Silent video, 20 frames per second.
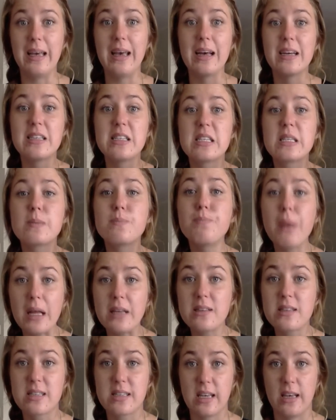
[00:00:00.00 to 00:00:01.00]

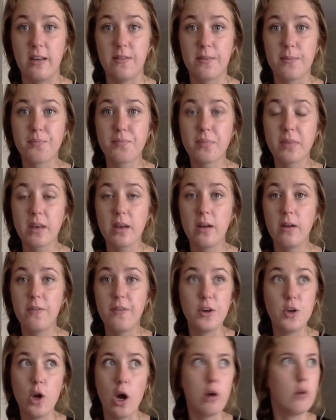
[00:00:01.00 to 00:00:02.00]
expensive.
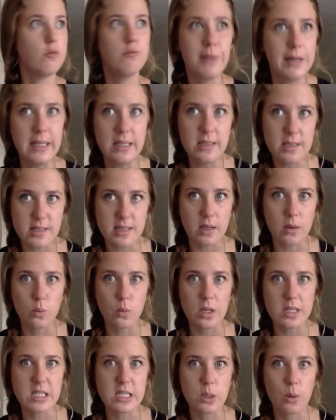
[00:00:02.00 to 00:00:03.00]
For no reason
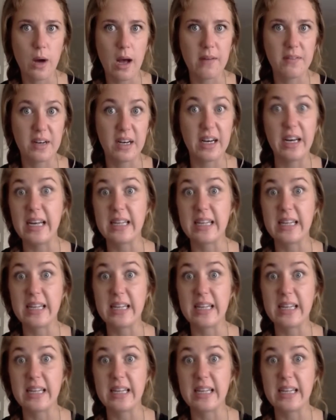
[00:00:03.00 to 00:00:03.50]
whatsoever,